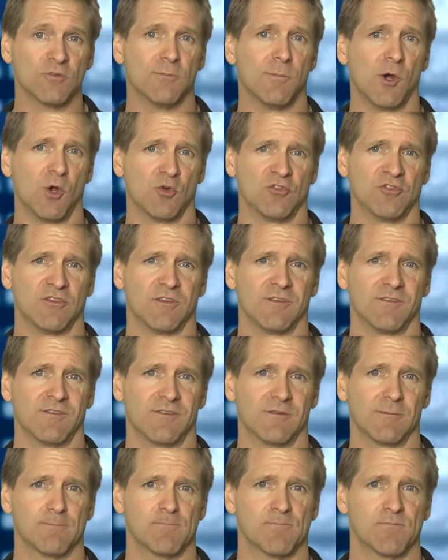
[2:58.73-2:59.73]
emotions.
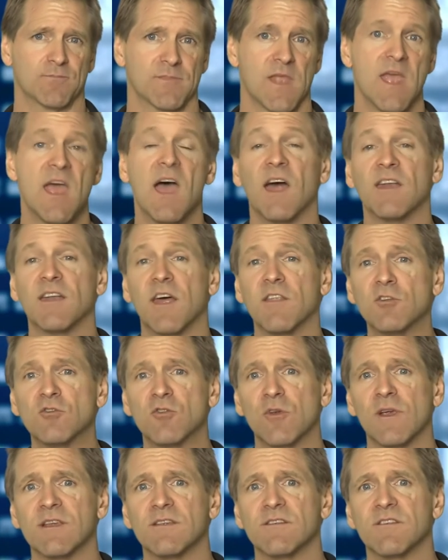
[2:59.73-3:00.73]
Another
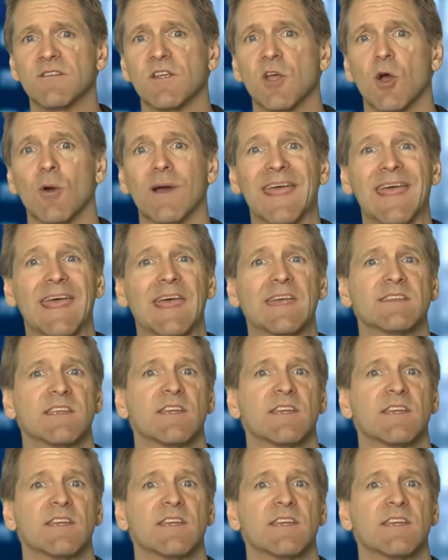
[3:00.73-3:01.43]
trick is to go ahead